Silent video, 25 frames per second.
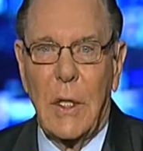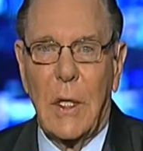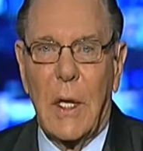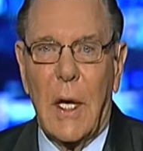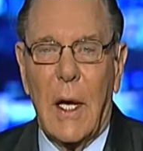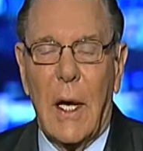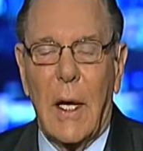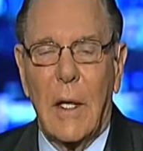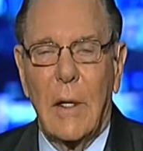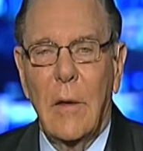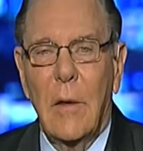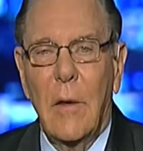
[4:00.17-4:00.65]
in
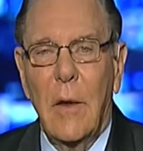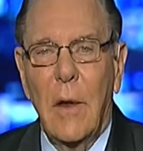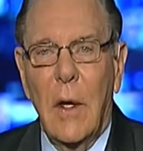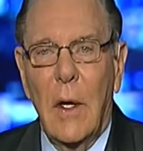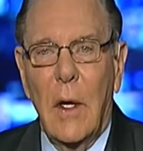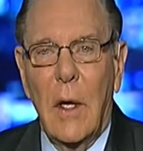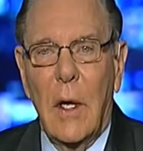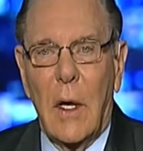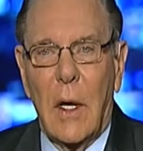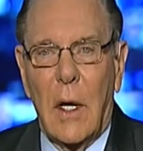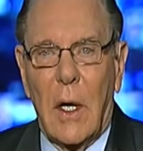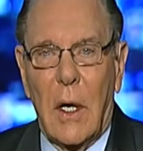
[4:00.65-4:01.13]
that.
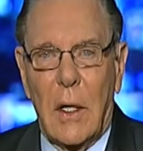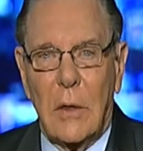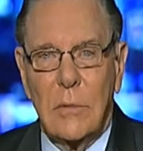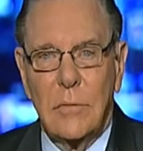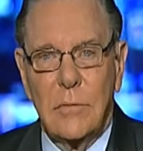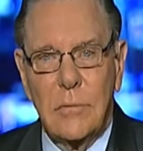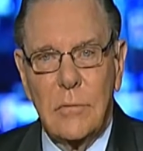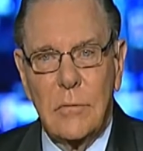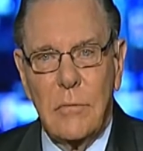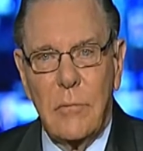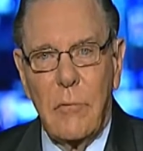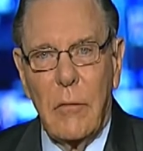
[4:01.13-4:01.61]
Uh,
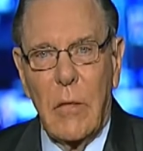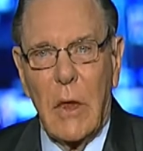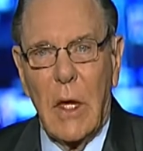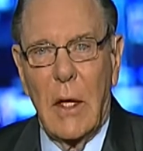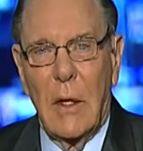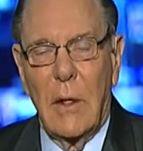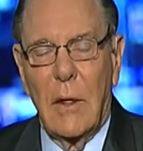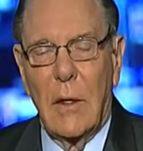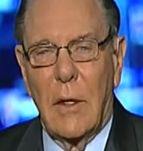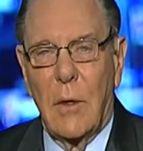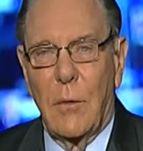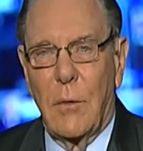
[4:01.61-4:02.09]

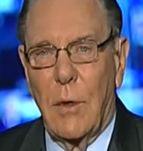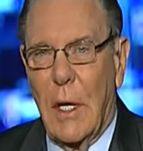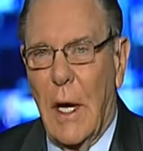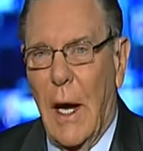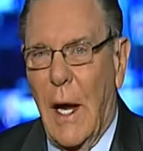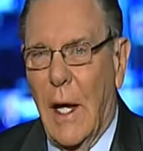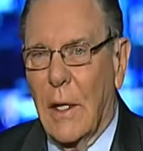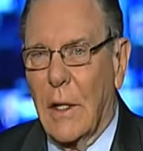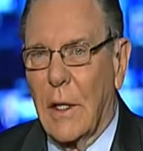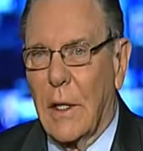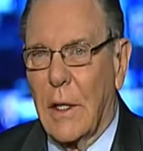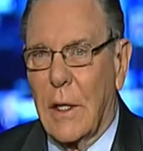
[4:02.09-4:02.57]
the
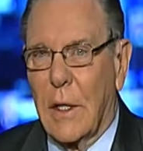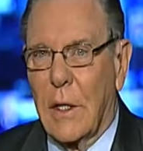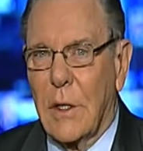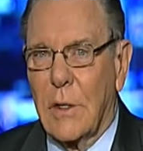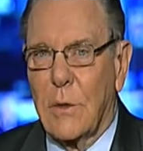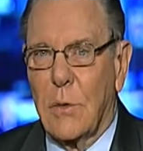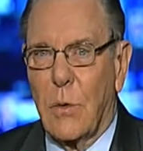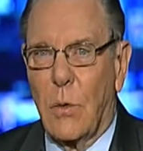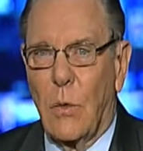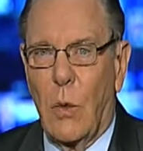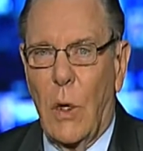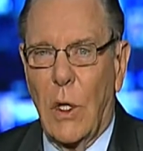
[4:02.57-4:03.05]
reality
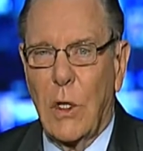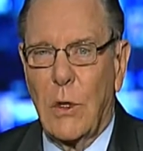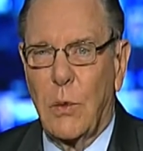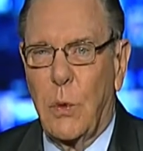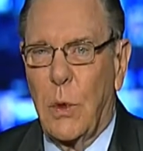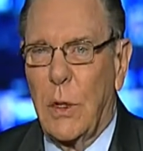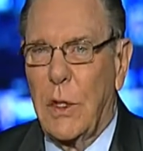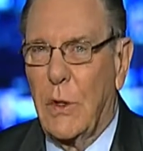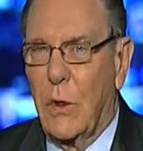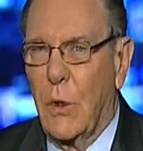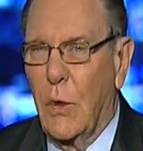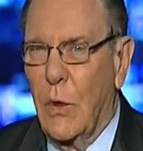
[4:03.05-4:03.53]
is, once
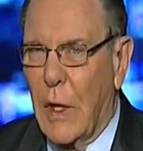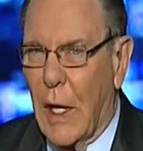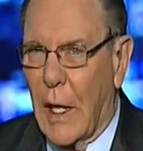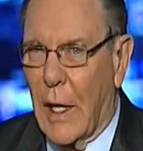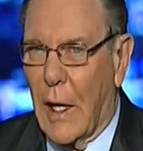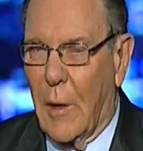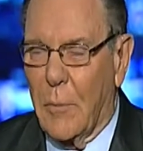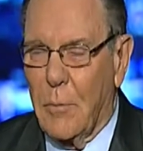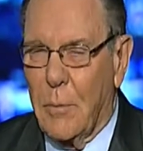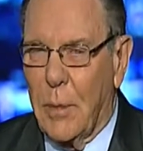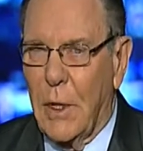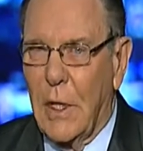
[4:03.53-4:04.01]
we do
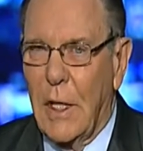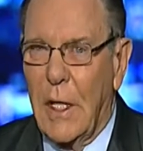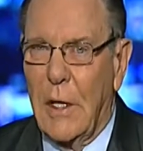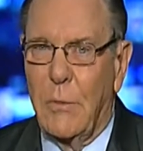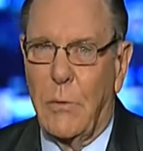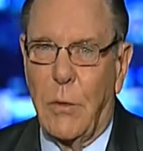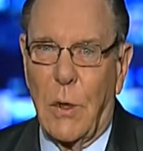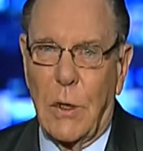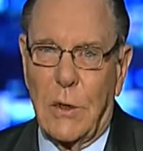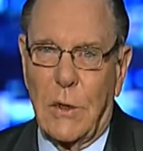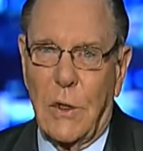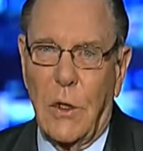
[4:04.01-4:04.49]
that, I
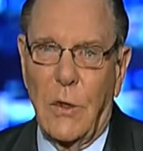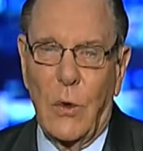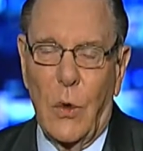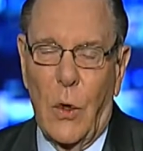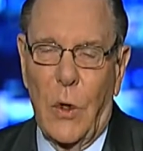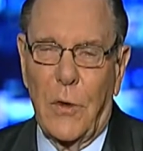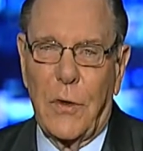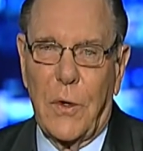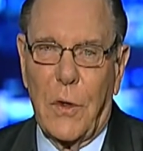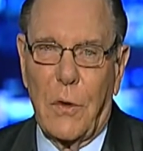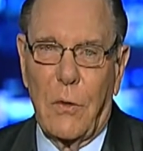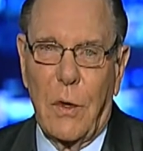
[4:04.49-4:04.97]
believe what the
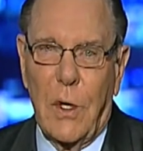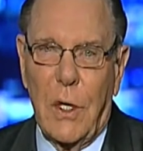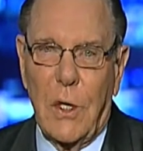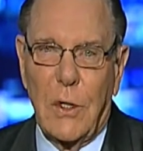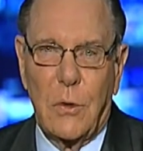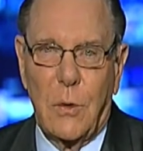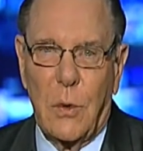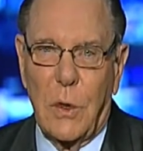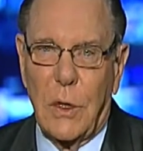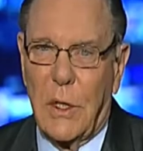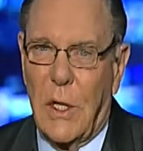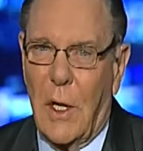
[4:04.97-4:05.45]
North
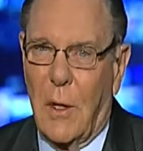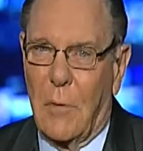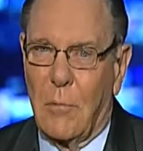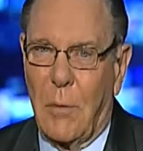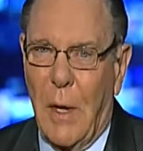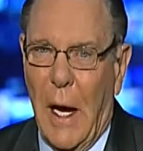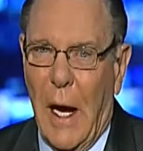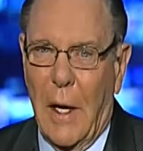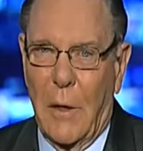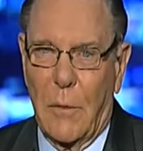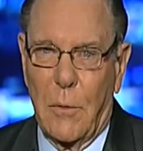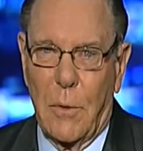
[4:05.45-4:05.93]
Koreans would come
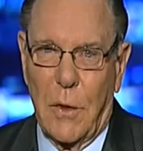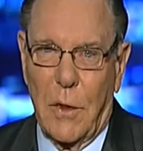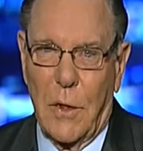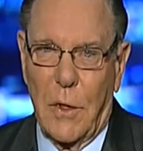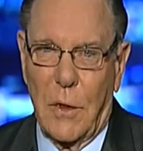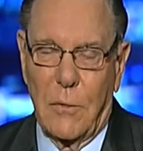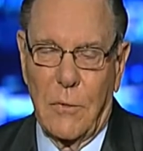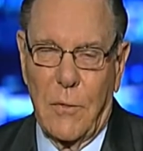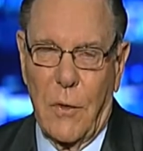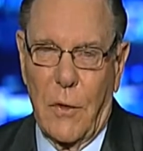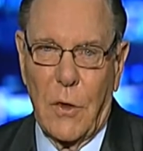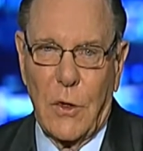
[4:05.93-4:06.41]
back with
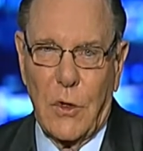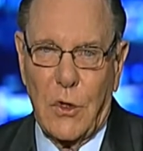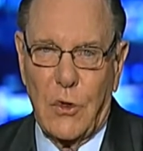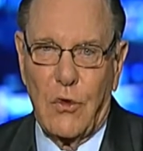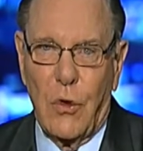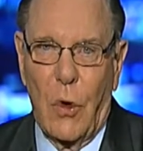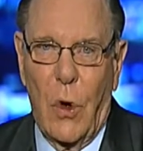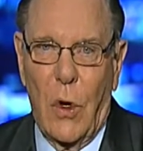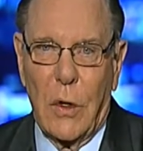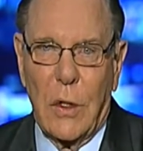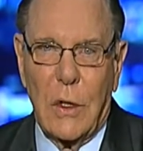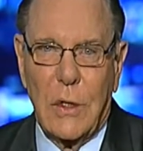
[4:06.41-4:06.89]
is very
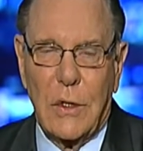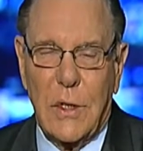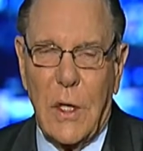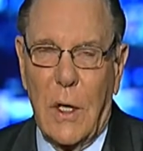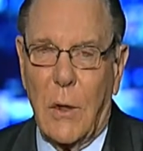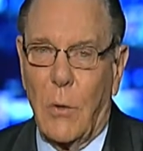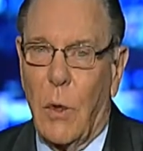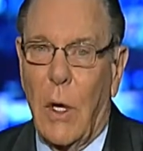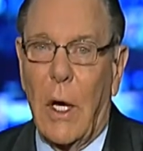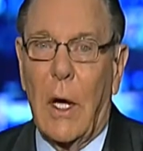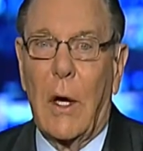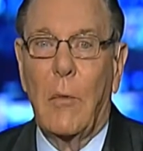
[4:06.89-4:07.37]
strong and
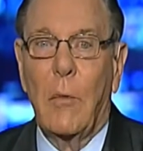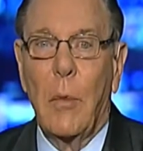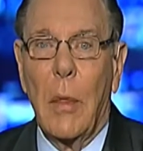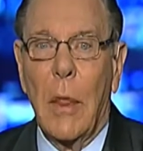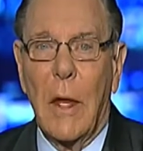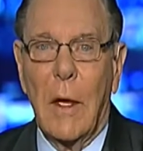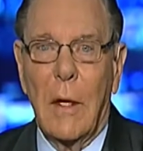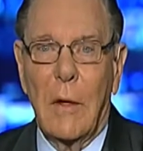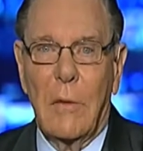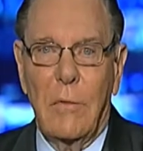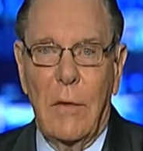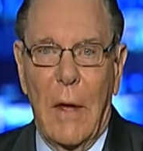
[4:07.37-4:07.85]
say, well,
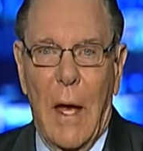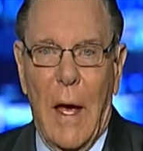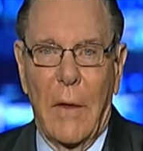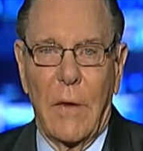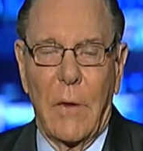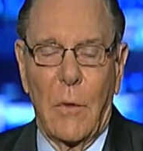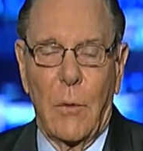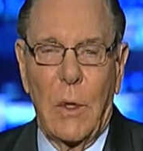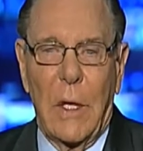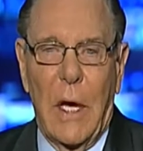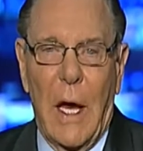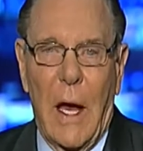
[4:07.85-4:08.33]
now
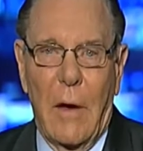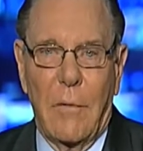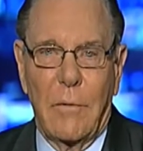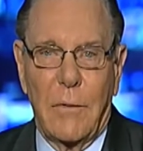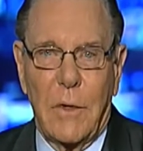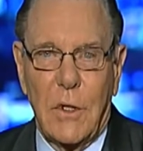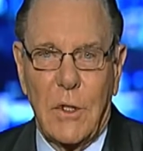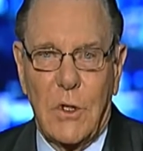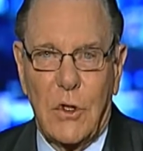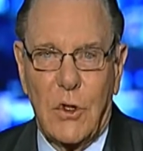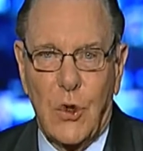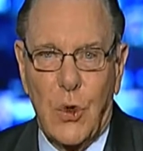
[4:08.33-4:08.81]
that we have
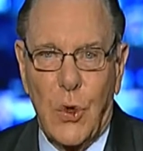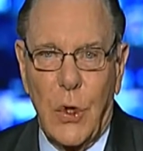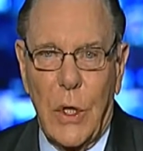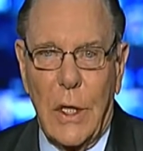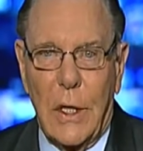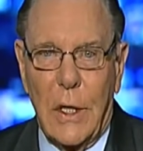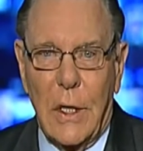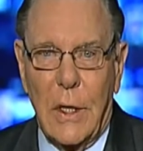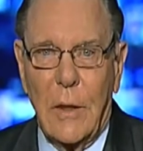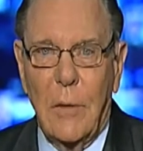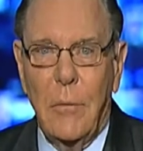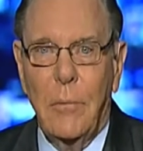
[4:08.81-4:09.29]
this
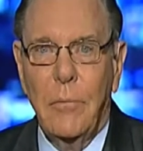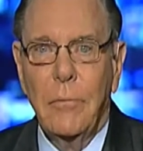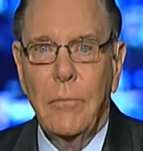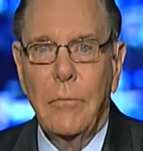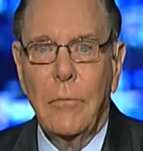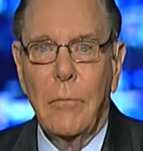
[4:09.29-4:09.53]
treaty